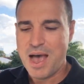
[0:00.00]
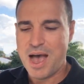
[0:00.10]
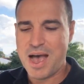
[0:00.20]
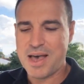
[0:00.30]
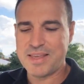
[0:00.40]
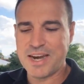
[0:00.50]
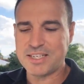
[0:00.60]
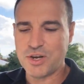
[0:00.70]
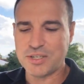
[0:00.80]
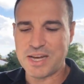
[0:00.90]
The
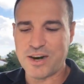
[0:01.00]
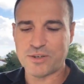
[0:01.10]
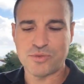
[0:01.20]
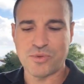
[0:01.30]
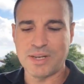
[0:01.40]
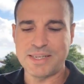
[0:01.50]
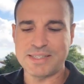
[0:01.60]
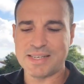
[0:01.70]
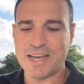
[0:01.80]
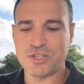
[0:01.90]
ATO data is
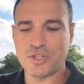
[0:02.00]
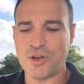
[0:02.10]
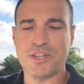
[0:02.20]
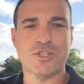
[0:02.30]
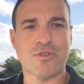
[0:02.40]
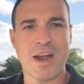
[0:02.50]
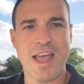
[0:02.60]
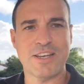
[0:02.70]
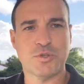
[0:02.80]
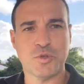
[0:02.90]
released, has shown that
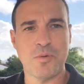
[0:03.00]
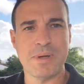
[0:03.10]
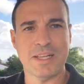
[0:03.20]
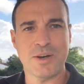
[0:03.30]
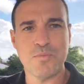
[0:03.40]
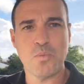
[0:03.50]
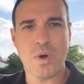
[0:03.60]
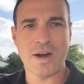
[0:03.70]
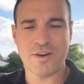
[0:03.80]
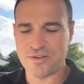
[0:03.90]
Australia has
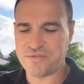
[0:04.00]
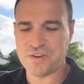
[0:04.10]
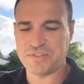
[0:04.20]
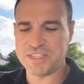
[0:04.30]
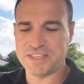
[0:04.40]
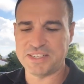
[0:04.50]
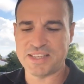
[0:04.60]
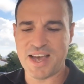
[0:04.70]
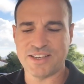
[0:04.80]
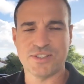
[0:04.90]

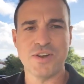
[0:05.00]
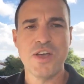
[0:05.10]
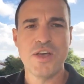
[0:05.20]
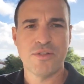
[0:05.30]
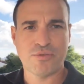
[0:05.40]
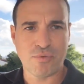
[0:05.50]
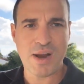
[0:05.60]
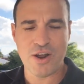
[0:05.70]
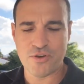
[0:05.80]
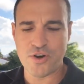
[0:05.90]

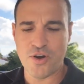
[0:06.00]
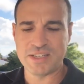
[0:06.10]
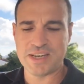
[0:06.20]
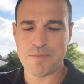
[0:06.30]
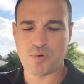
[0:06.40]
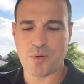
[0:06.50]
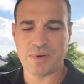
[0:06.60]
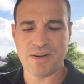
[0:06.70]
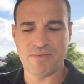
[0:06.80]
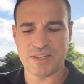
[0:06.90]
2,156,319
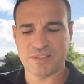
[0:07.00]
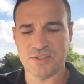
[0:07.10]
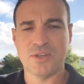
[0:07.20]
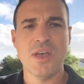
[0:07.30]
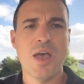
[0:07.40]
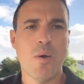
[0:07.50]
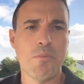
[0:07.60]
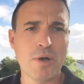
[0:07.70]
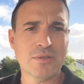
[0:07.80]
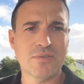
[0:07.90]
property investors,
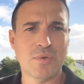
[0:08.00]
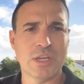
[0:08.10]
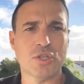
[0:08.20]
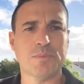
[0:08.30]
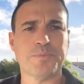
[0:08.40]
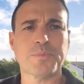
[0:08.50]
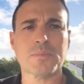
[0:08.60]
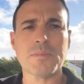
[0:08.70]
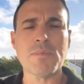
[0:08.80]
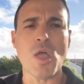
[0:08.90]
most of which
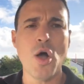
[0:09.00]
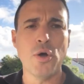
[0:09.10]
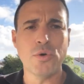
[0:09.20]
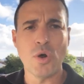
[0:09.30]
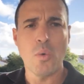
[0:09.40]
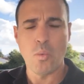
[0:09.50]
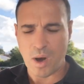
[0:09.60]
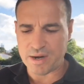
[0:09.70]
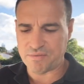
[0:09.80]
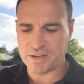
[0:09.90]
own
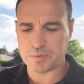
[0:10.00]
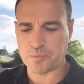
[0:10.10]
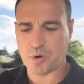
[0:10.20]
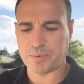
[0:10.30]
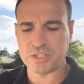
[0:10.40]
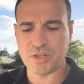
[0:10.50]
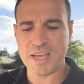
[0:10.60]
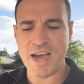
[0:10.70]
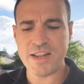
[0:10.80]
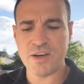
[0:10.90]
one investment property. So
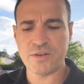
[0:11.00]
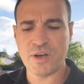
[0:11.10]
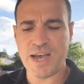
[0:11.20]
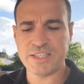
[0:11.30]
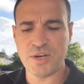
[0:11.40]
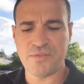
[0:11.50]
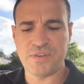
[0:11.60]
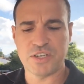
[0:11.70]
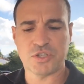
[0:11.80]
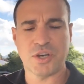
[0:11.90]
the ATO
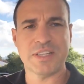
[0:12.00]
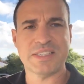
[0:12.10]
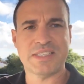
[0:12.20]
figures show that